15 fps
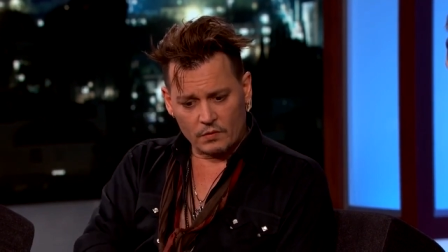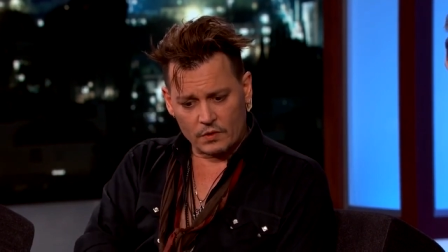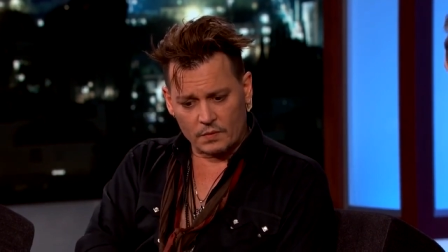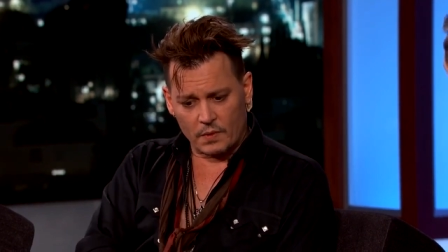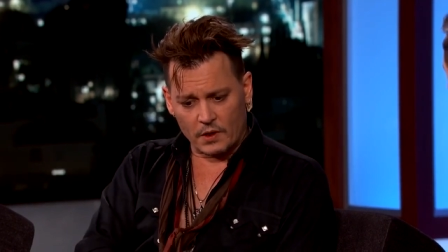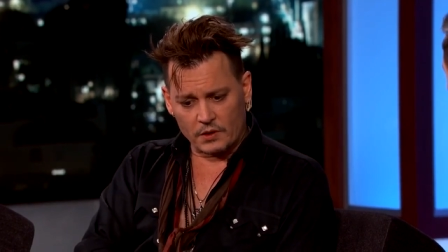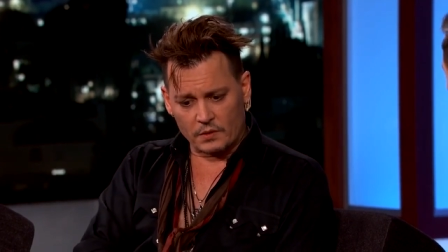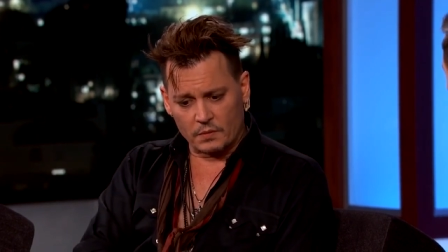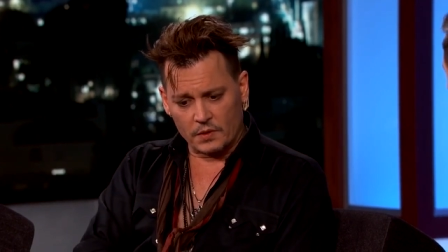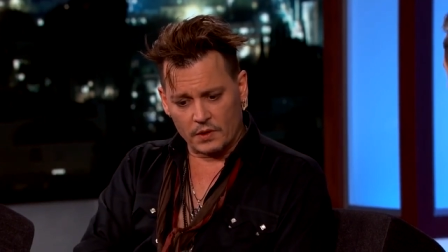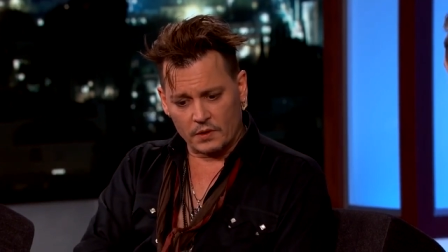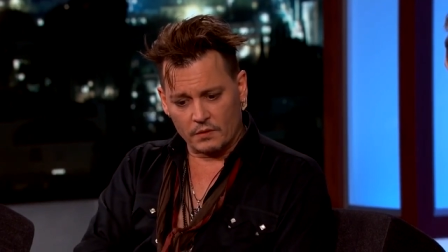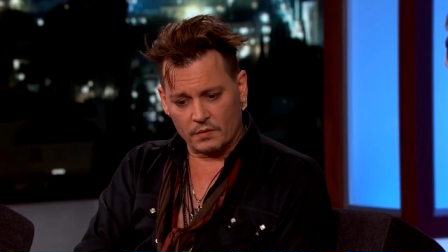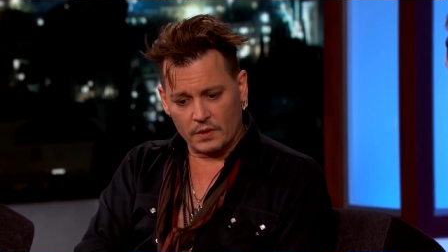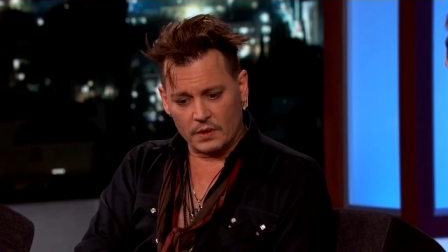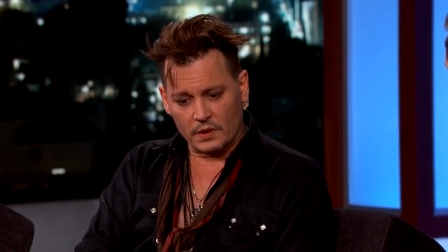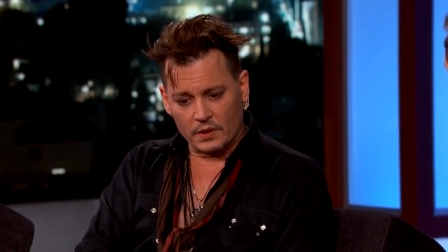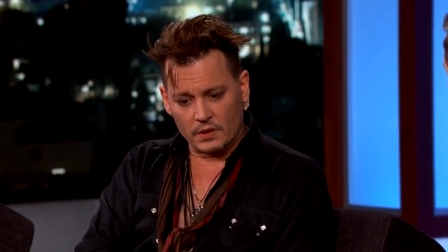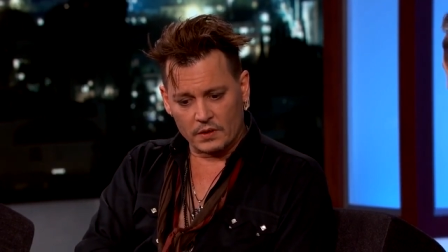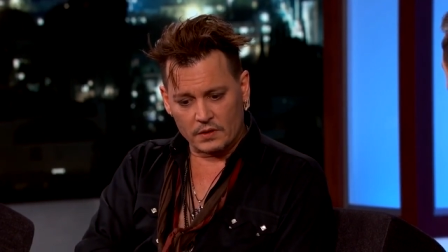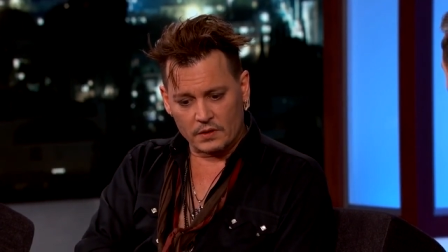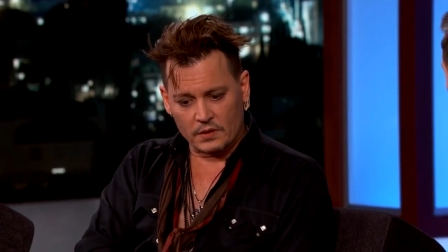responsibility
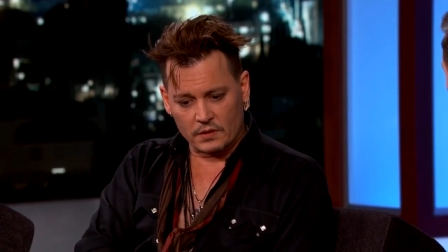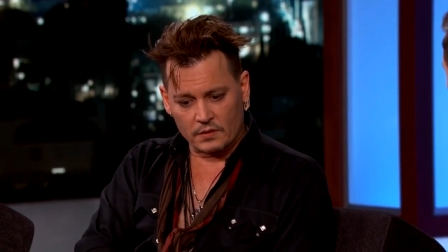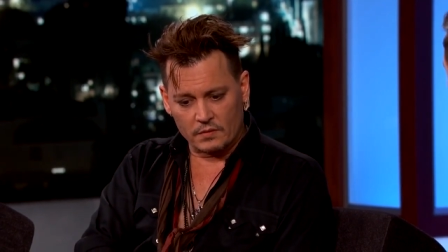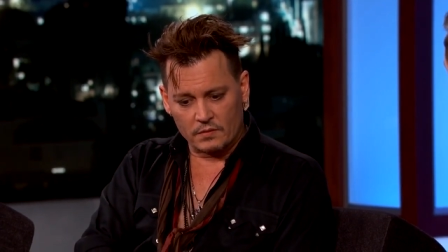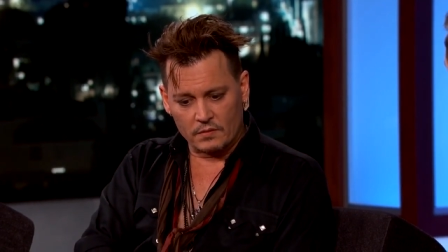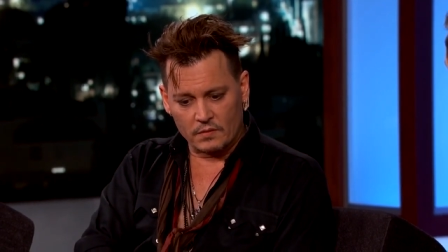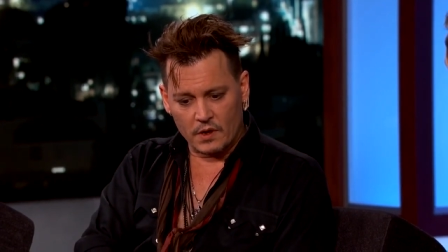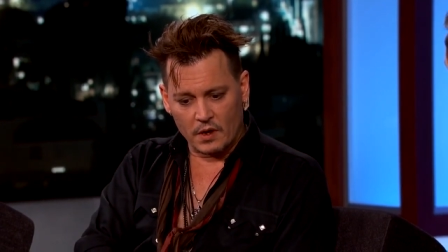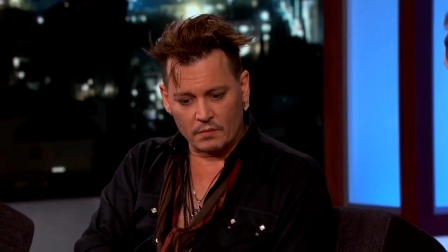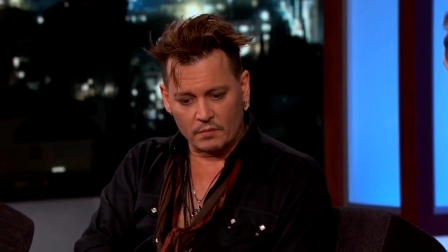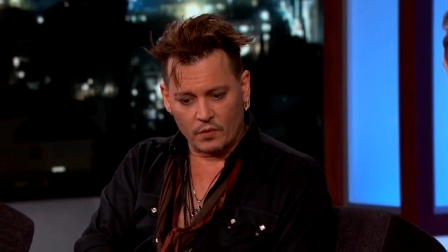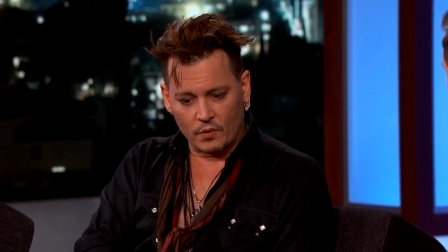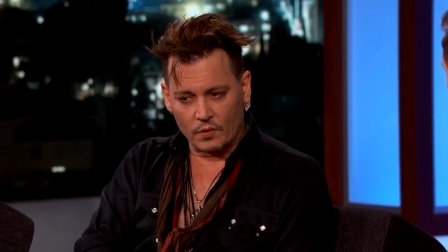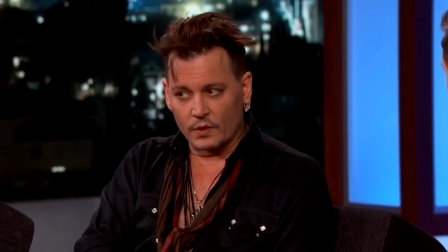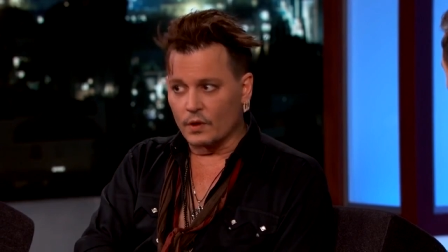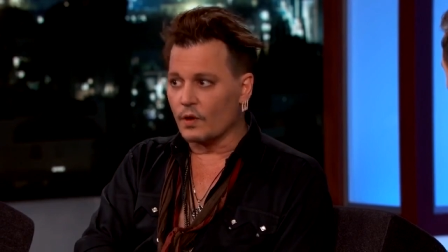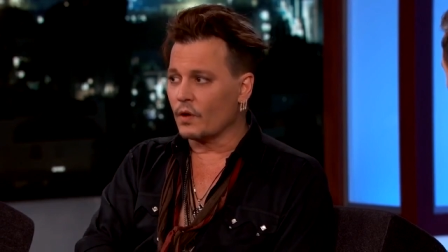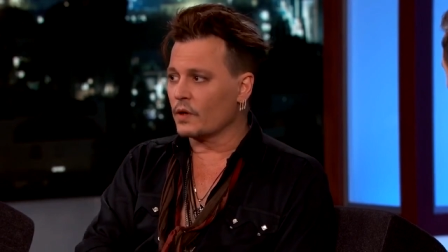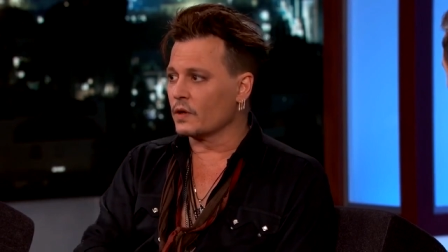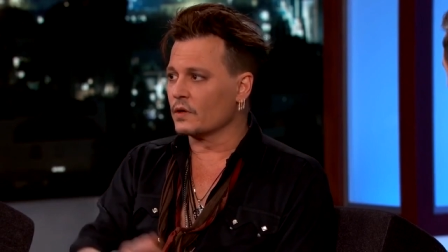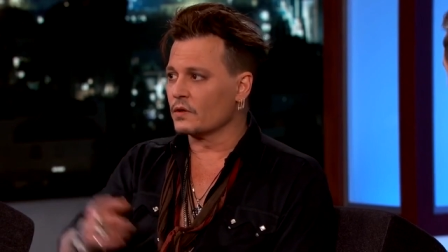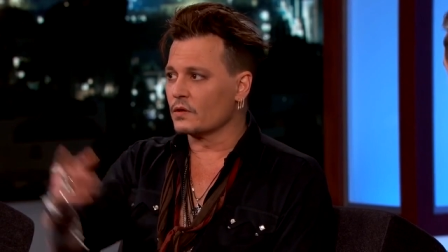really is to not bore the
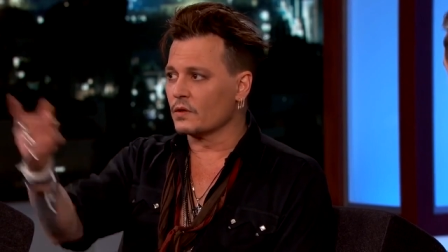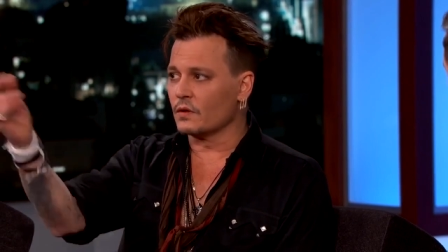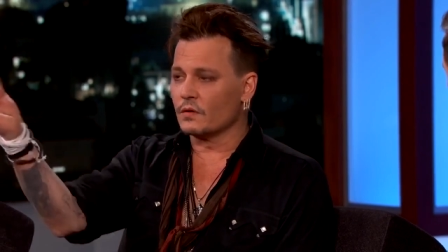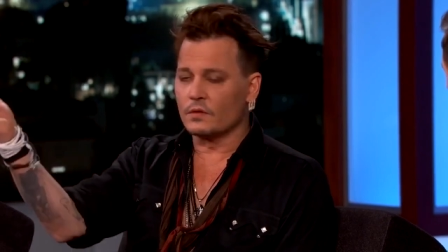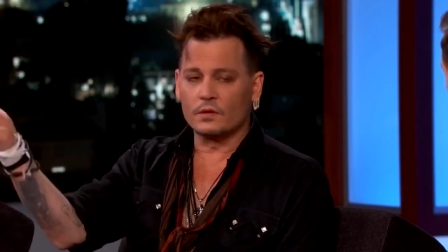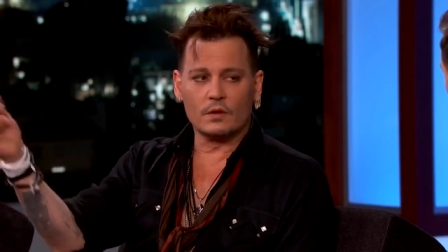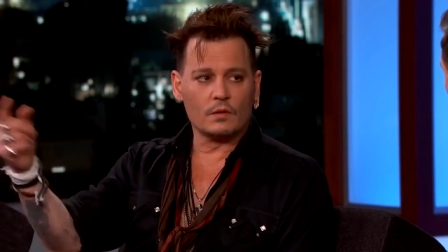audience, you know.